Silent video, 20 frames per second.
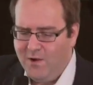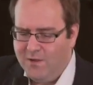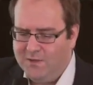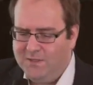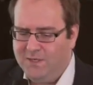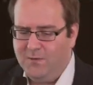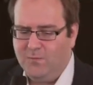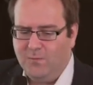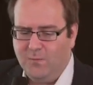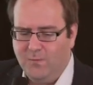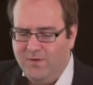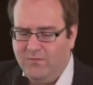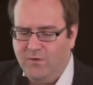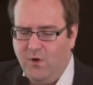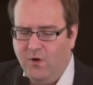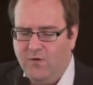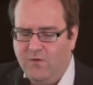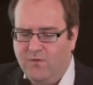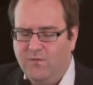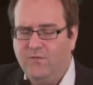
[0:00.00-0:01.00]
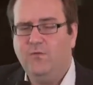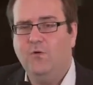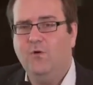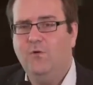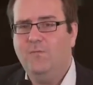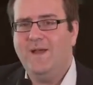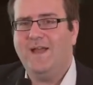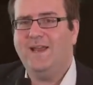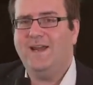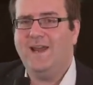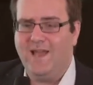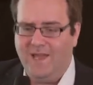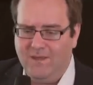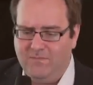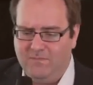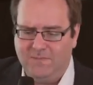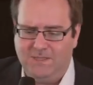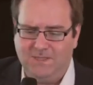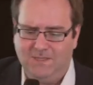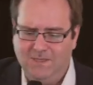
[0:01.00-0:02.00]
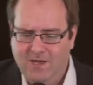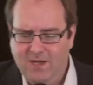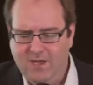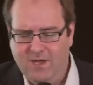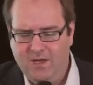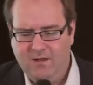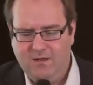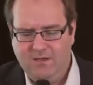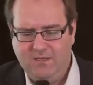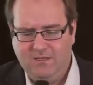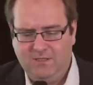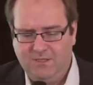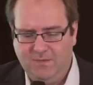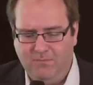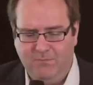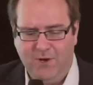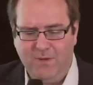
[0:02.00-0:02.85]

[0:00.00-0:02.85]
So we've got four main aims: to